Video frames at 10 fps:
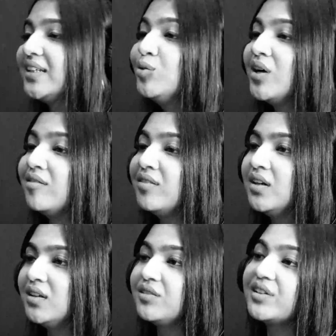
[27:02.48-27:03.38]
then you have
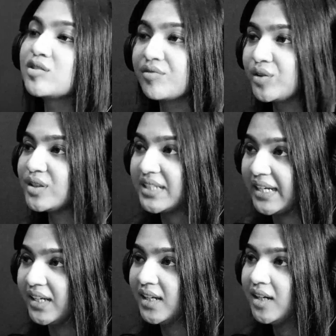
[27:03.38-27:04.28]
the rest of your
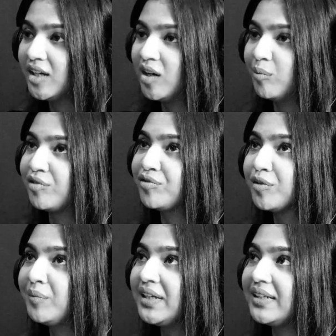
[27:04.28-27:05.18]
day. But
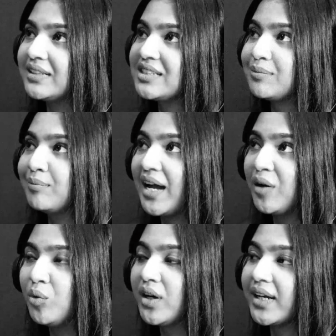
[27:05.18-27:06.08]
for me, it's
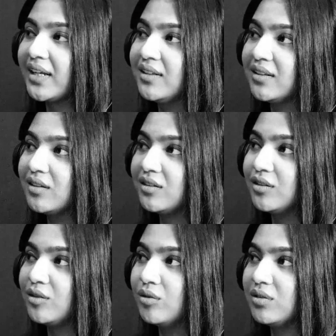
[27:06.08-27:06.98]
my work and
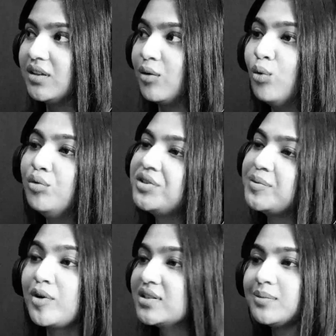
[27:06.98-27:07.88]
the whole
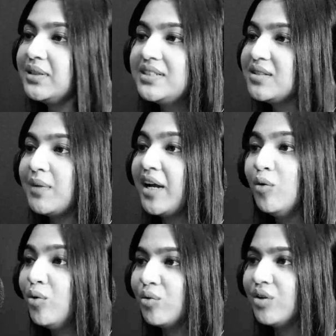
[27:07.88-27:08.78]
responsibility is my
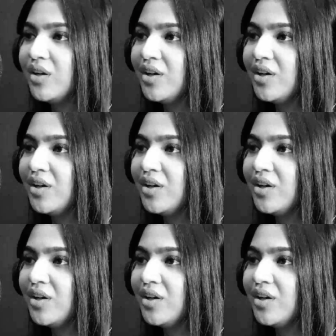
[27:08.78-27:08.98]
own.